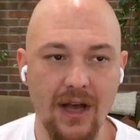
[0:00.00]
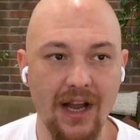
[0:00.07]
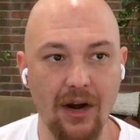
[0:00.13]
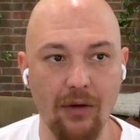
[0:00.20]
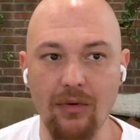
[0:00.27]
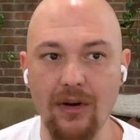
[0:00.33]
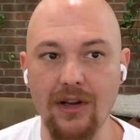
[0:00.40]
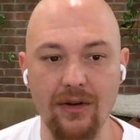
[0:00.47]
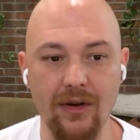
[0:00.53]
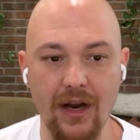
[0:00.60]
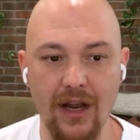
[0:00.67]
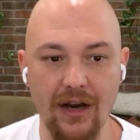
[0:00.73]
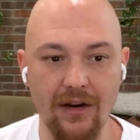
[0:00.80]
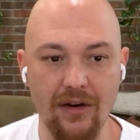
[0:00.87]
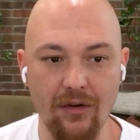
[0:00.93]
I got really
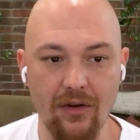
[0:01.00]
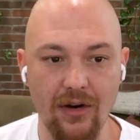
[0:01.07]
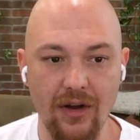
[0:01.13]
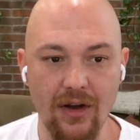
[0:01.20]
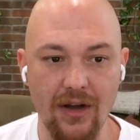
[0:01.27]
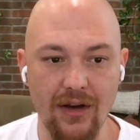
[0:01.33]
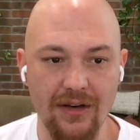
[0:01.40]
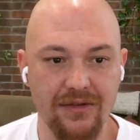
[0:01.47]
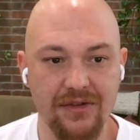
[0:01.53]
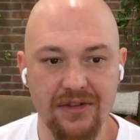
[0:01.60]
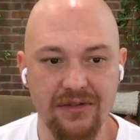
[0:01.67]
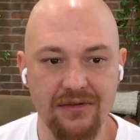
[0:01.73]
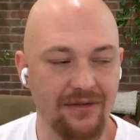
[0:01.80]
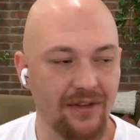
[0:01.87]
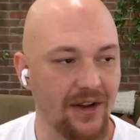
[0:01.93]
good at it early on. It's
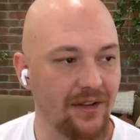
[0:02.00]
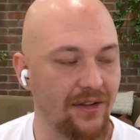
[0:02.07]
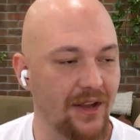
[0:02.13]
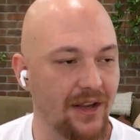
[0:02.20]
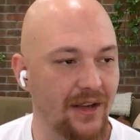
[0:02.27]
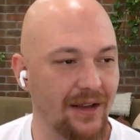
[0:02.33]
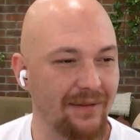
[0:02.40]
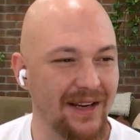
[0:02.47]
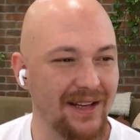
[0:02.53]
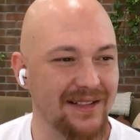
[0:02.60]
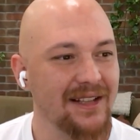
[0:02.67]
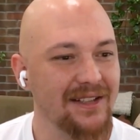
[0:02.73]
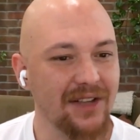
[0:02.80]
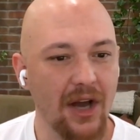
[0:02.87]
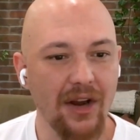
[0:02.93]
just a fun thing. I mean,
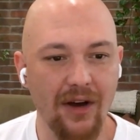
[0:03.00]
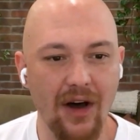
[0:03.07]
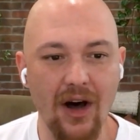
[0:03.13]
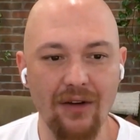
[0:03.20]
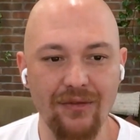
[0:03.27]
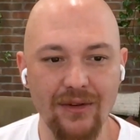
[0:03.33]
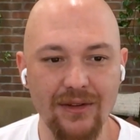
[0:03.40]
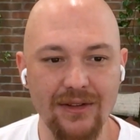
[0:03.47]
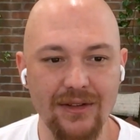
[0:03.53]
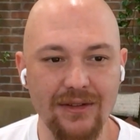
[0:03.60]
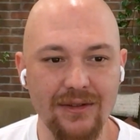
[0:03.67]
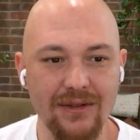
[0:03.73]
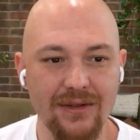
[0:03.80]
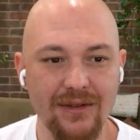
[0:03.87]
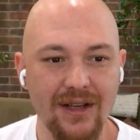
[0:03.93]
it's kind of awful
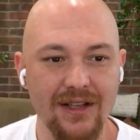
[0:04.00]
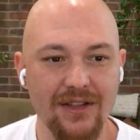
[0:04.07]
too.